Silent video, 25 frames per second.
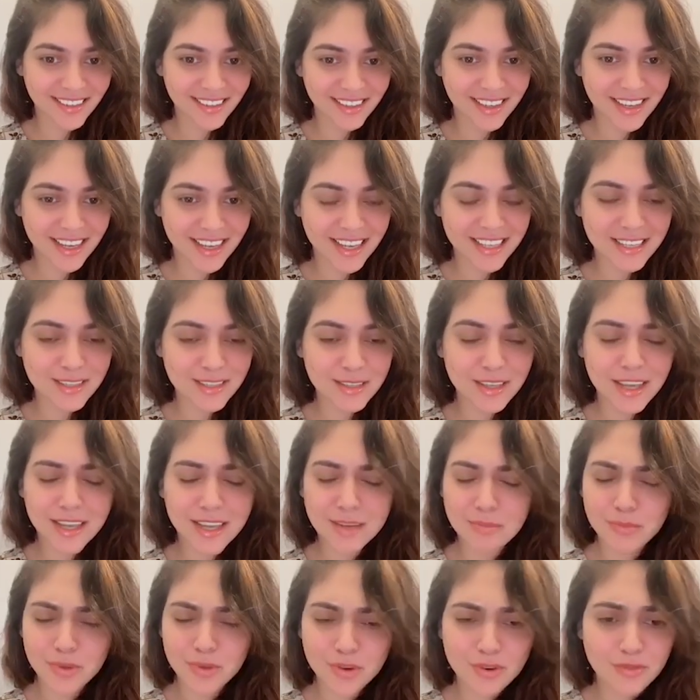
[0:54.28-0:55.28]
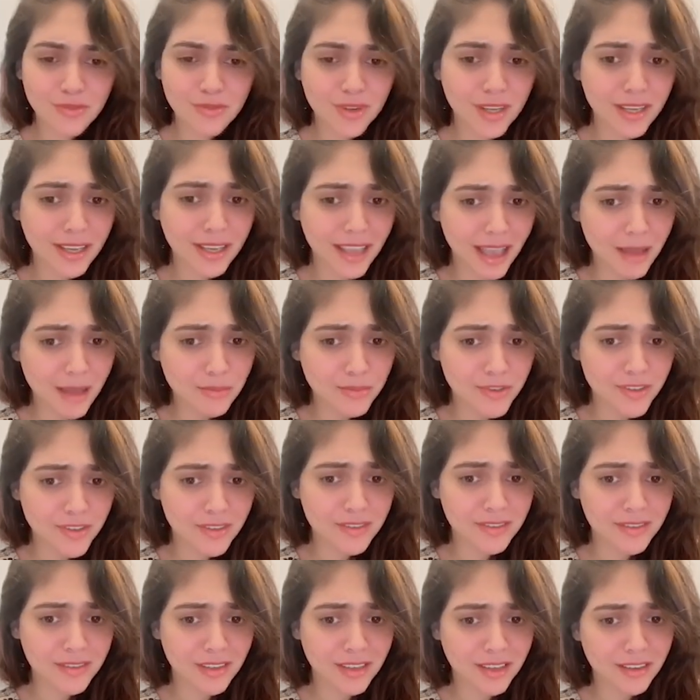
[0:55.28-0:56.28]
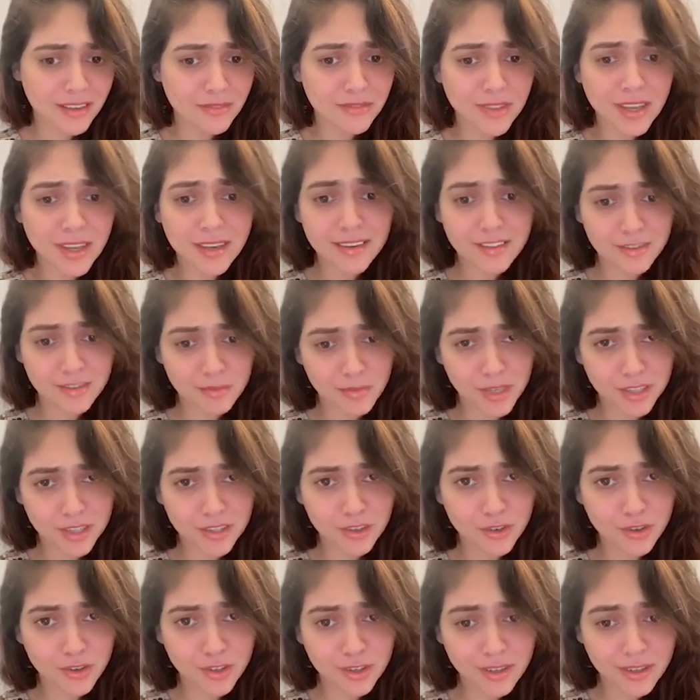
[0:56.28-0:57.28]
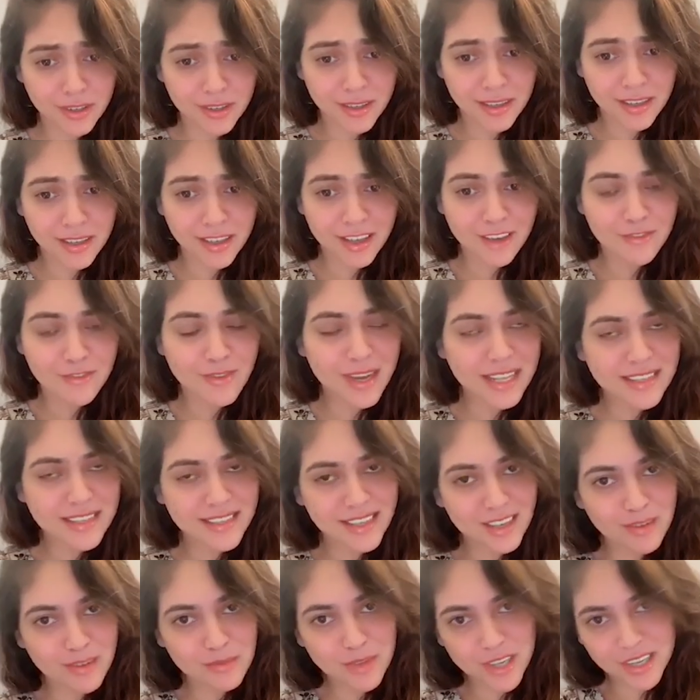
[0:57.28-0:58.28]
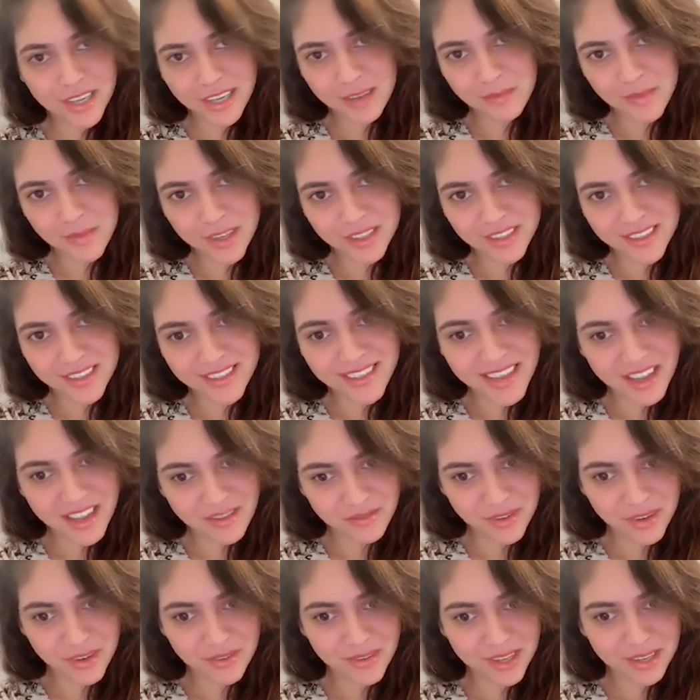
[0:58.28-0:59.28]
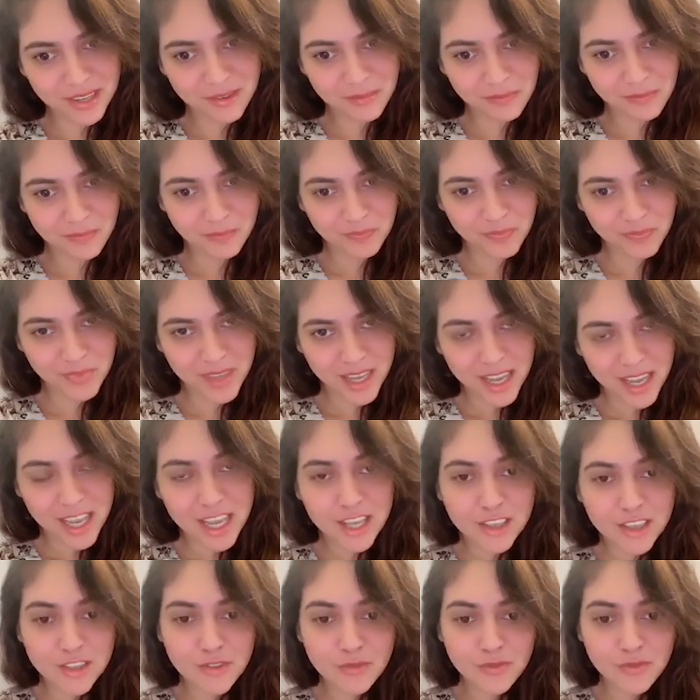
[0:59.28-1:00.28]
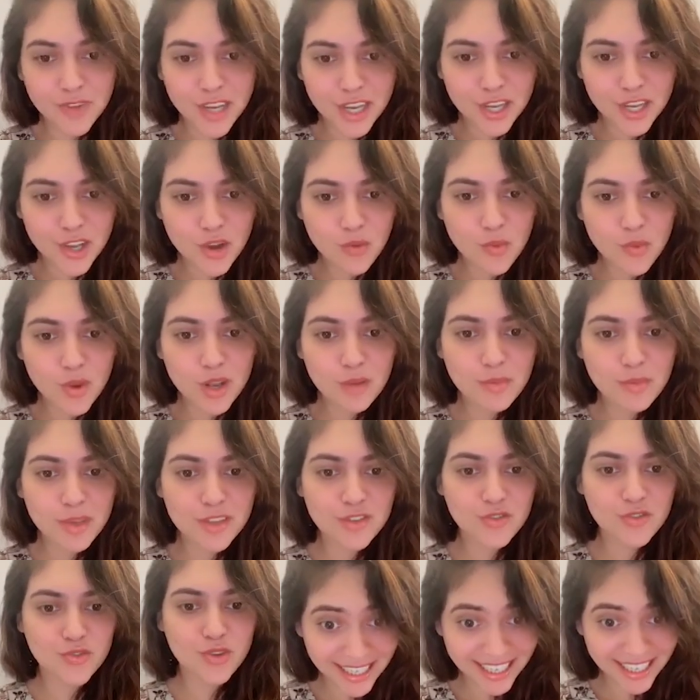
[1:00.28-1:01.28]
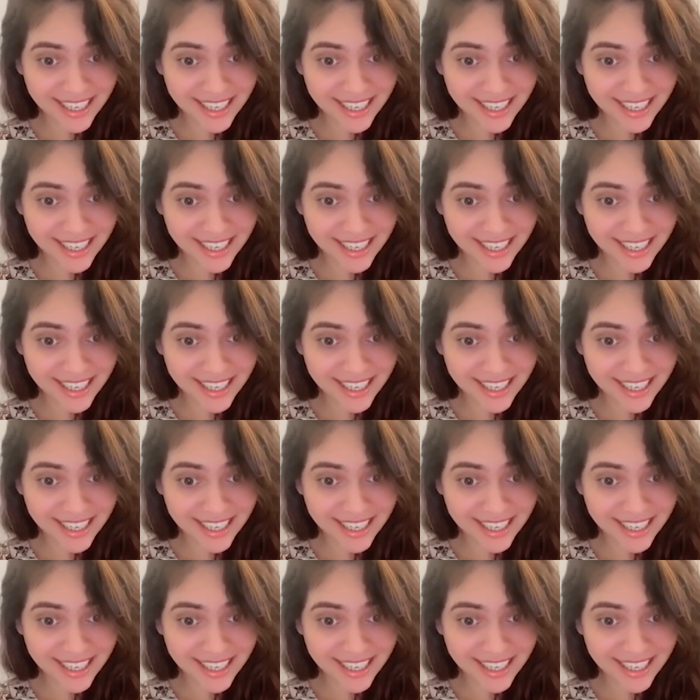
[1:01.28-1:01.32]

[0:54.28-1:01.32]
It beautifully captures the gift that is motherhood while celebrating mothers everywhere. The video will be streamed